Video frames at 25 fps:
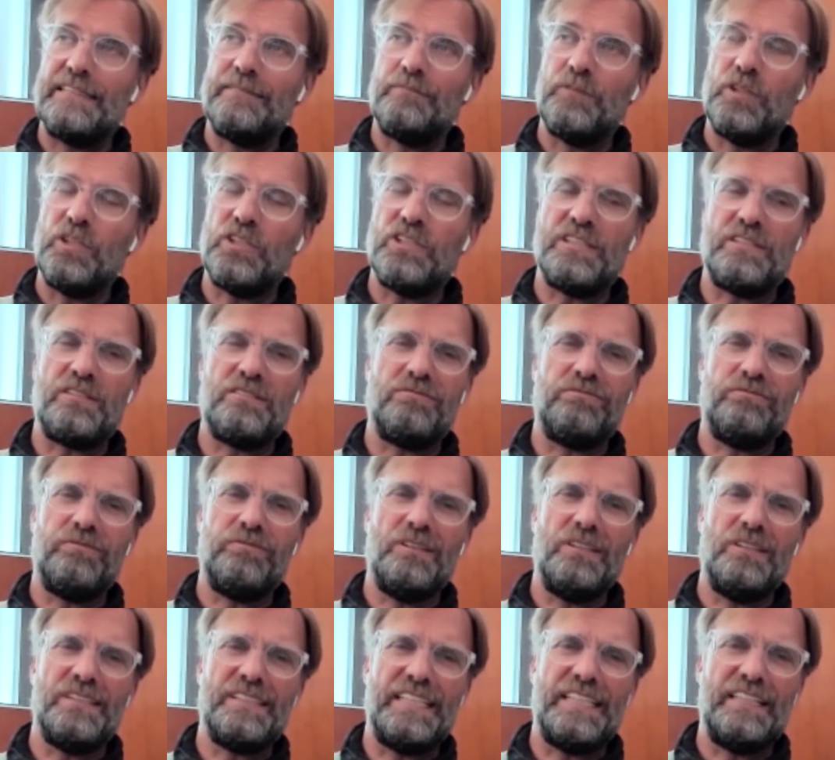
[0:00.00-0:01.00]
not
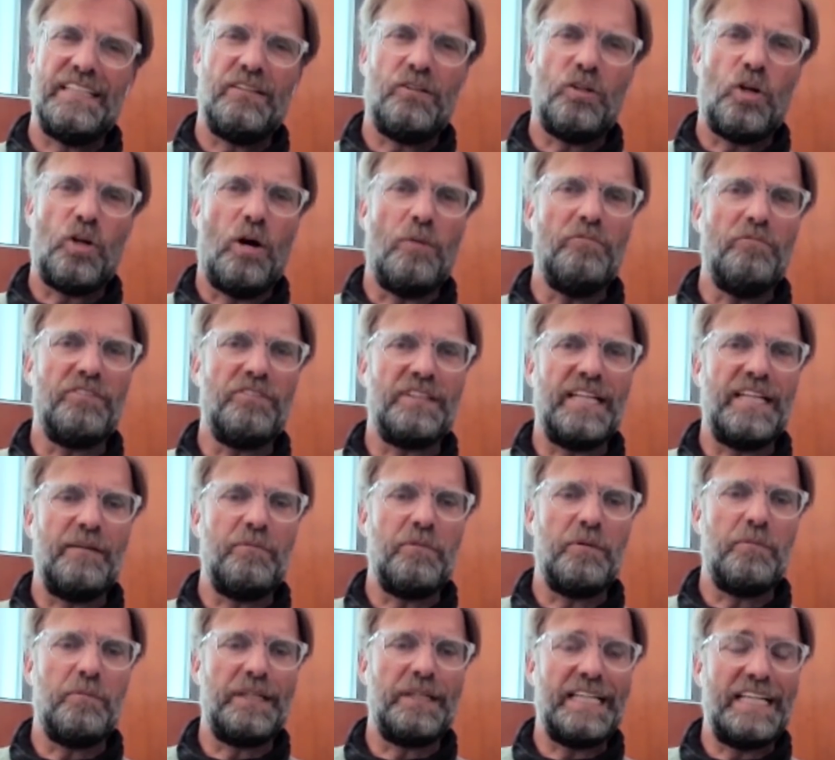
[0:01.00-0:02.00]
will I say
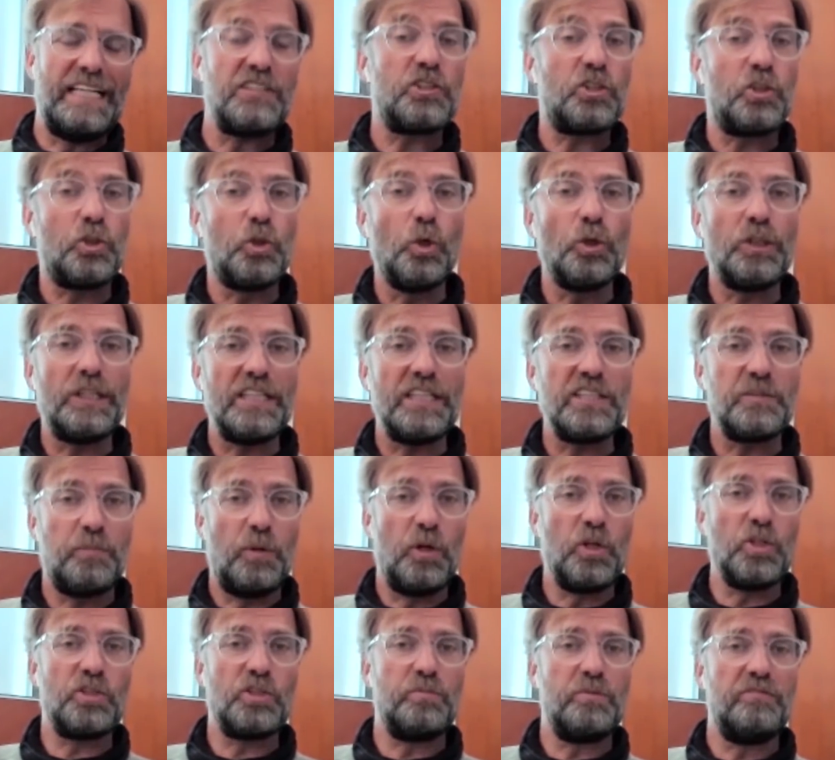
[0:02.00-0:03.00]
comfortable, but as good as
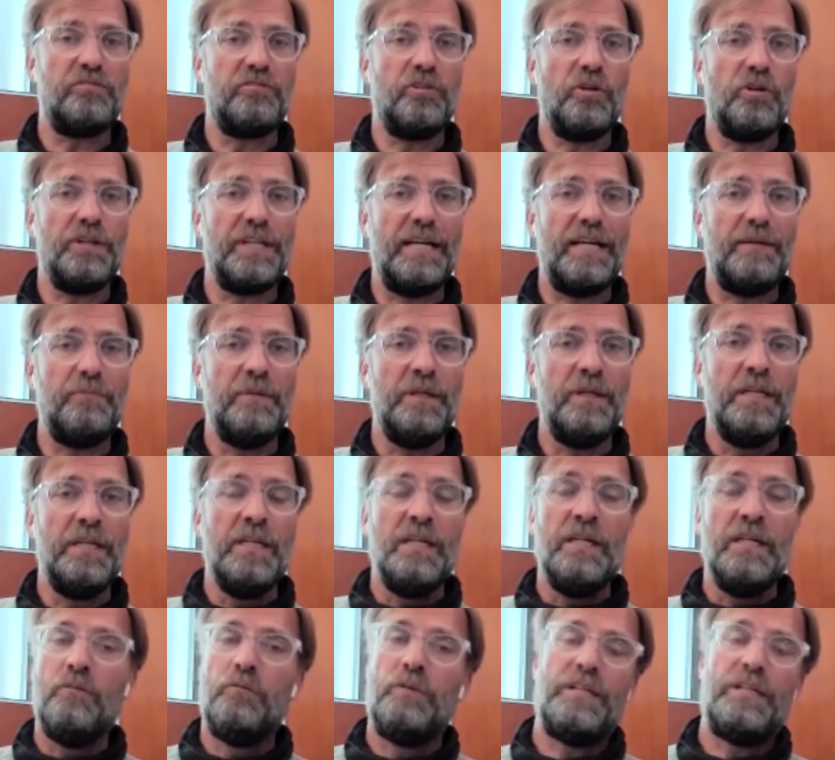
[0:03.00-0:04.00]
possible for them.
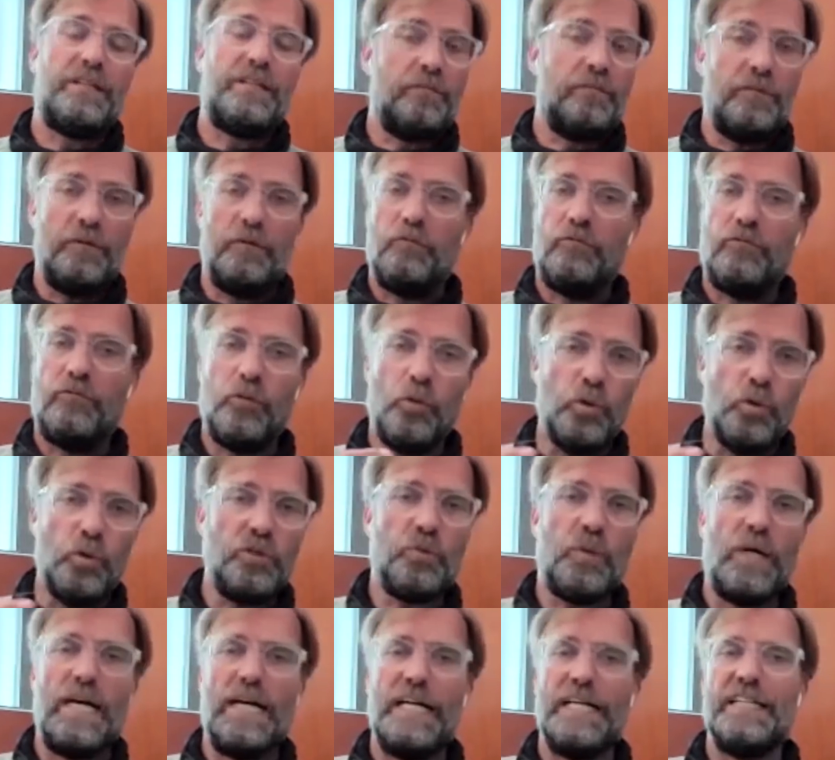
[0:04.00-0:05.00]
With food
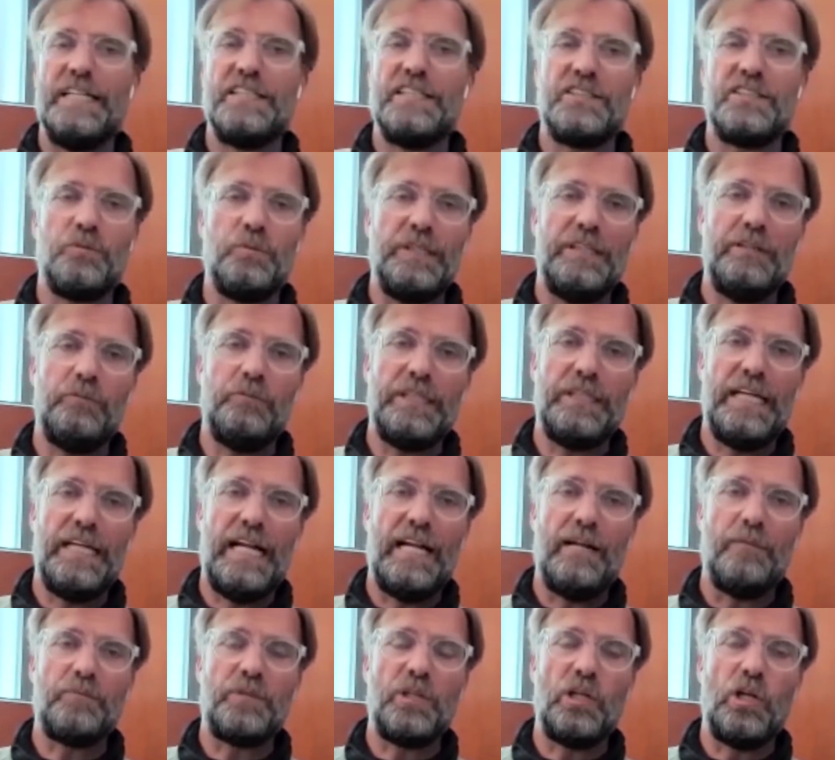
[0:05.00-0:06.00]
wise, we
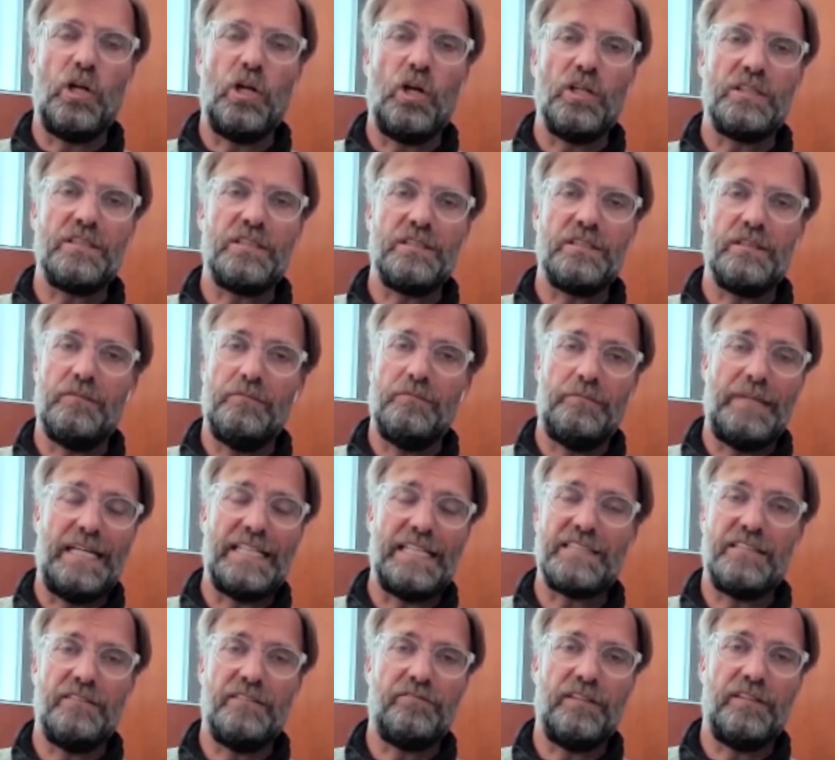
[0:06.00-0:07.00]
helped a lot
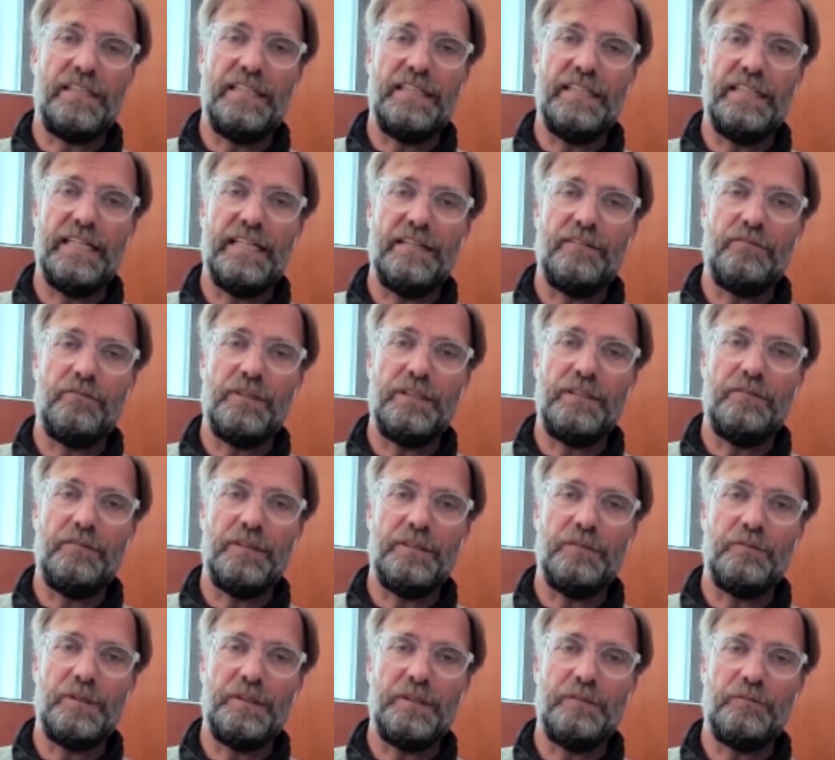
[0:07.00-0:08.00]
massively, and
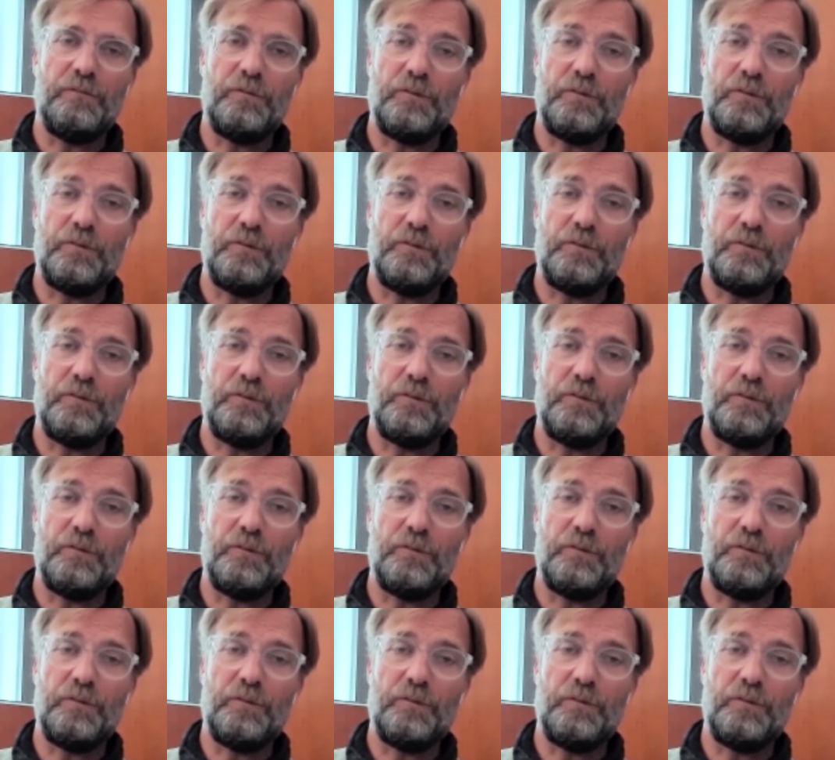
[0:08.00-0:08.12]
the